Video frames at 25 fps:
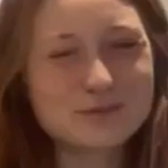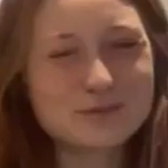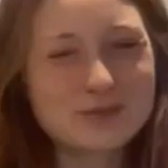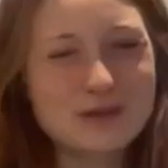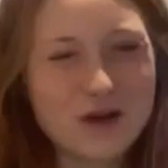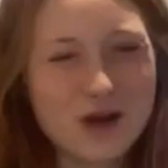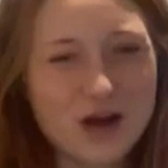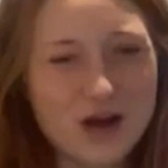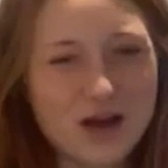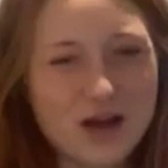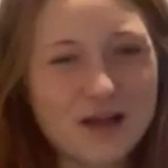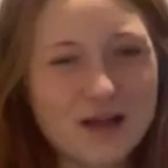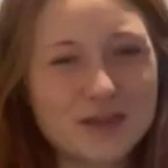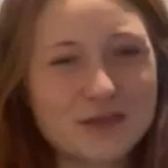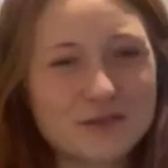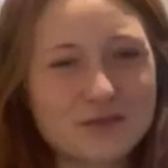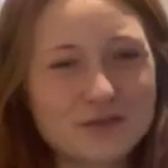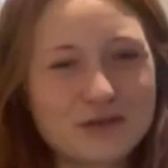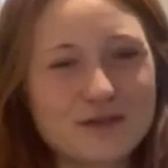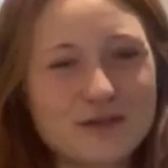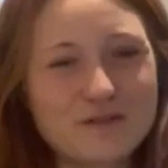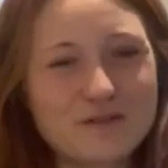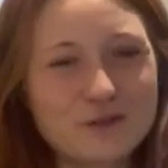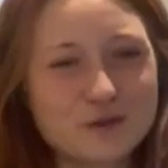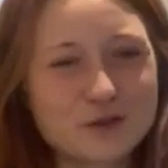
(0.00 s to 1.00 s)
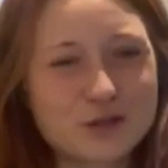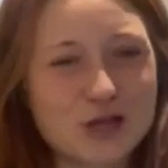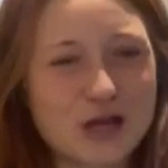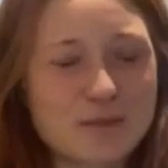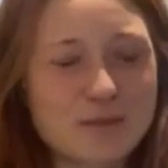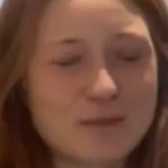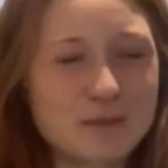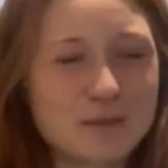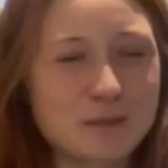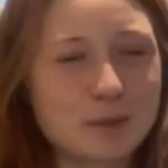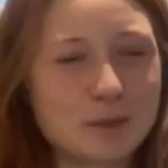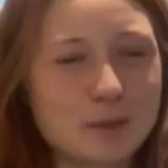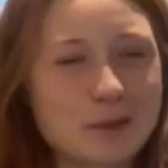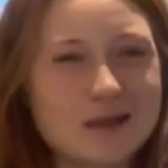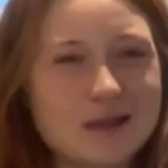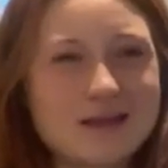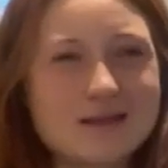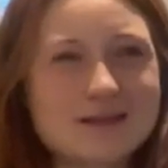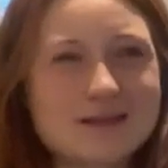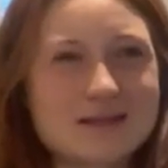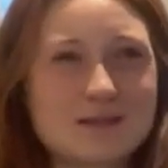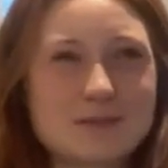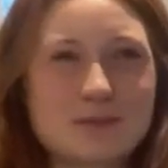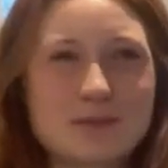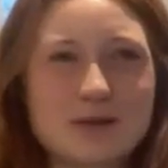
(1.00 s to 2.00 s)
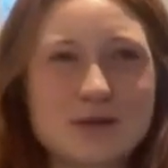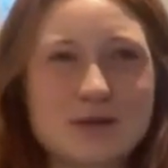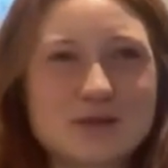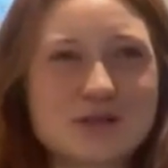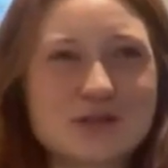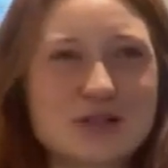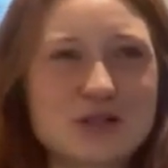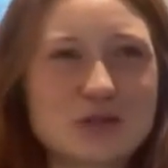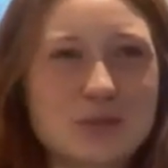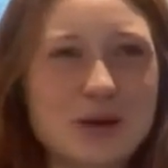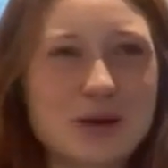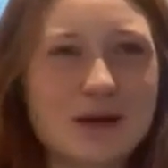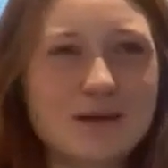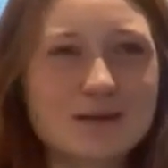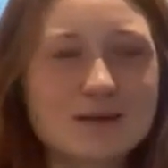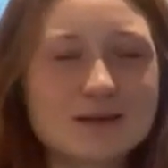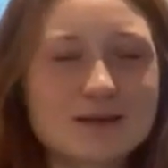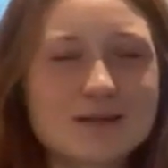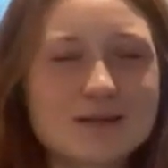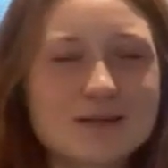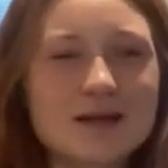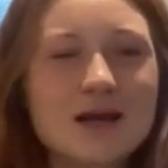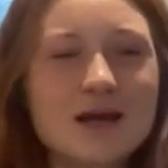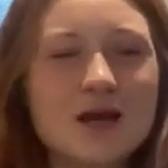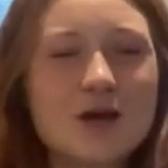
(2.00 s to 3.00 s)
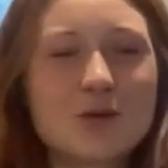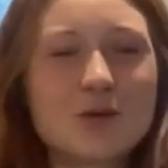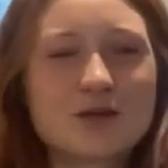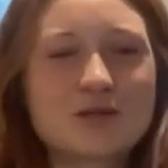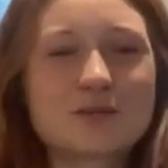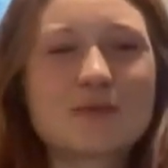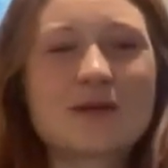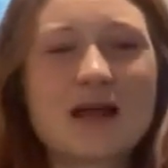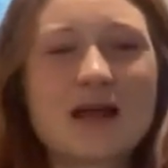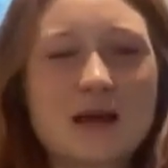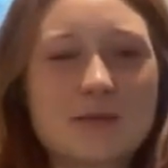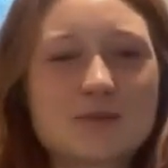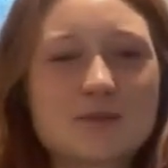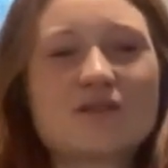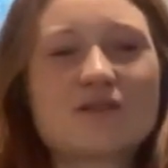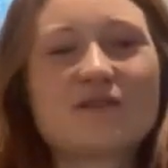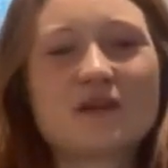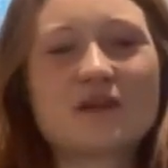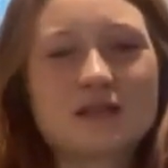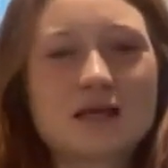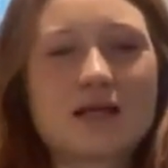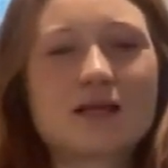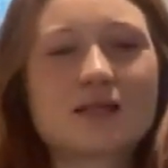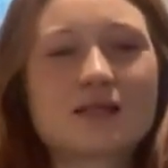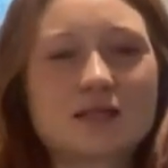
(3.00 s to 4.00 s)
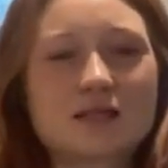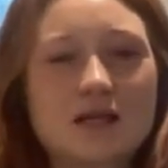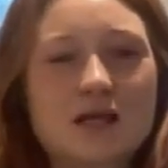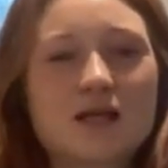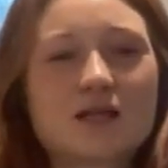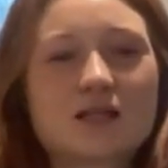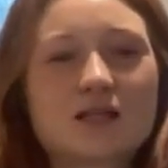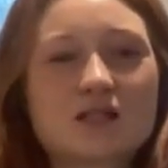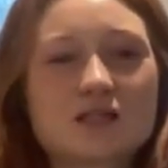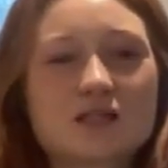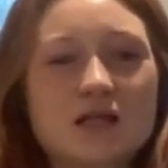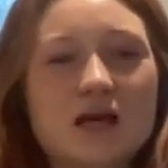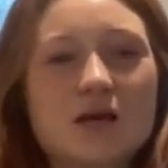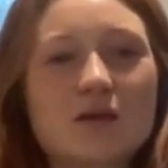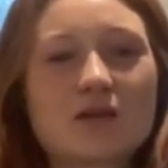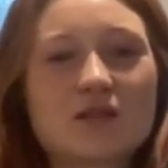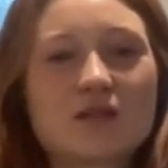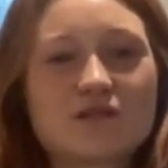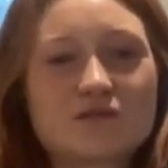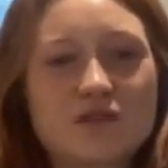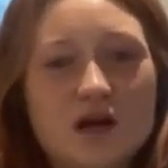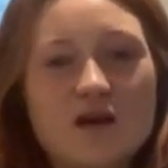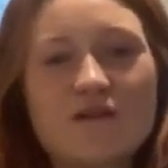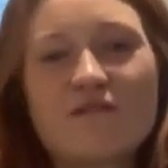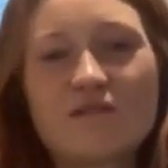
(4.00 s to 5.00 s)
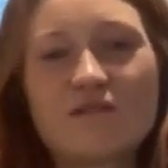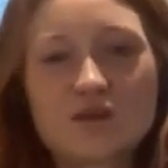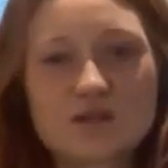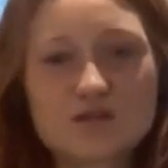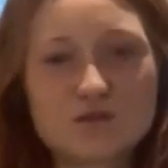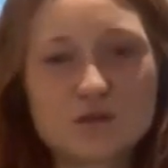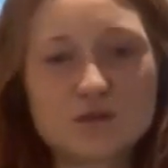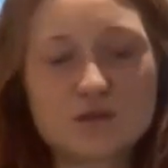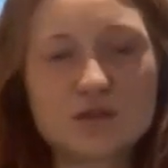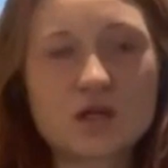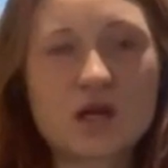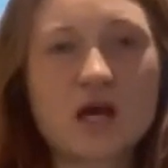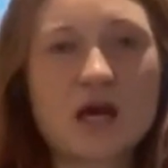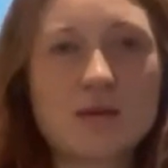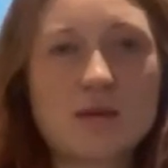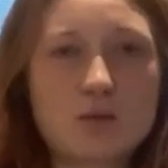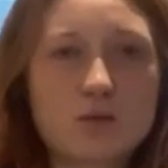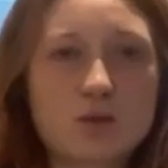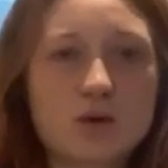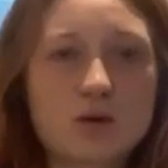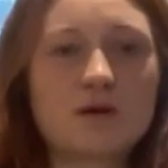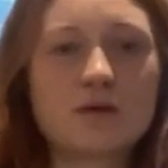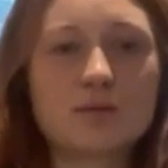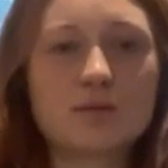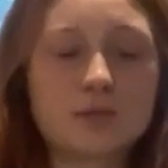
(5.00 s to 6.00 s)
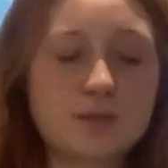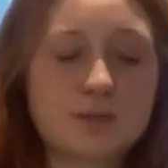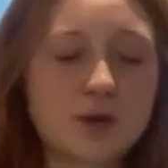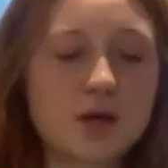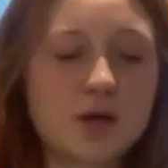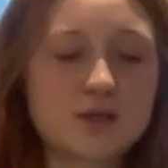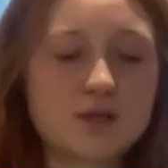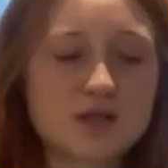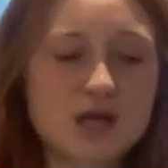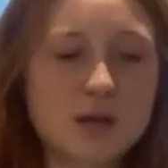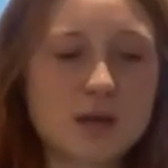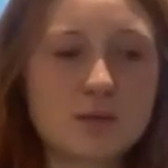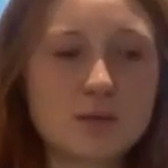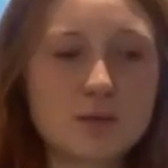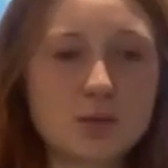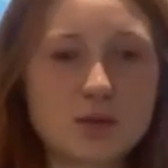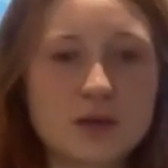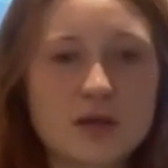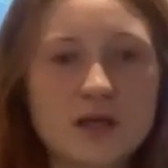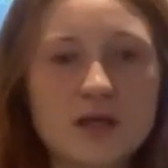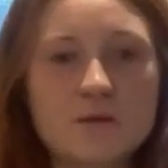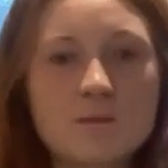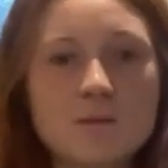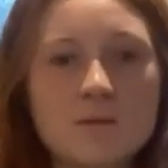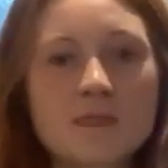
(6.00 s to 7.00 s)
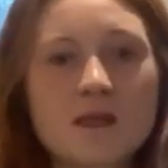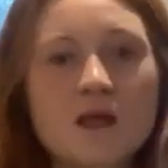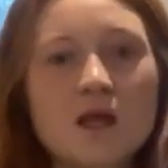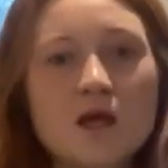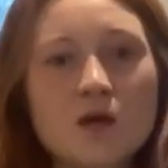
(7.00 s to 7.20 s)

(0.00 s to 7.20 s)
we've hired 3 full-time employees in the past 2 months, which has been absolutely fantastic. So now there's 5 of us full-time and 1 part-time employee.